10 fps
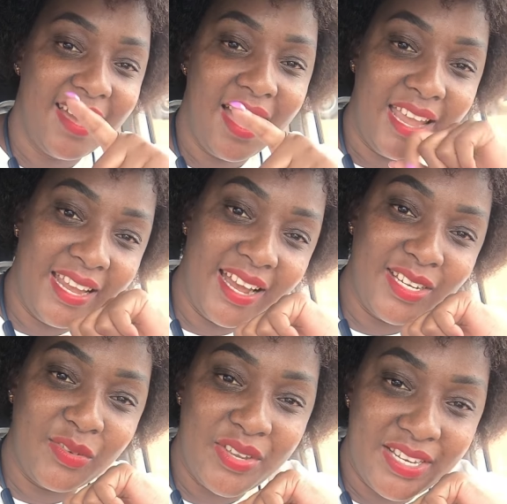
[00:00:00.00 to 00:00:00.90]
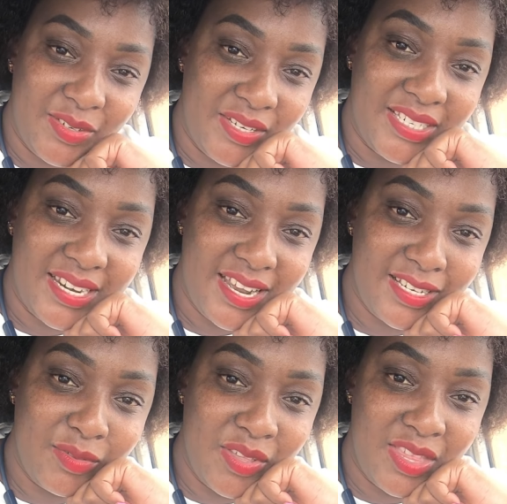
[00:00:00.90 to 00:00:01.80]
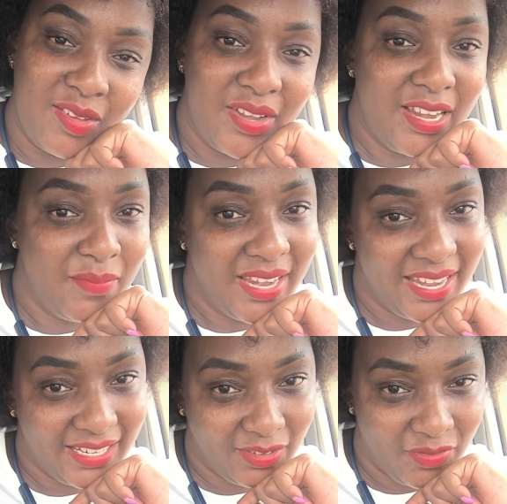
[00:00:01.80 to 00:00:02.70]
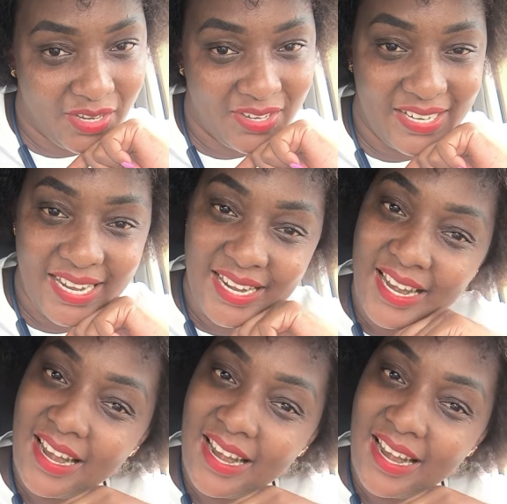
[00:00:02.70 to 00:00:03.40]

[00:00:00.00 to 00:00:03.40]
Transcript: I can't wait to interact with you in my next video, and I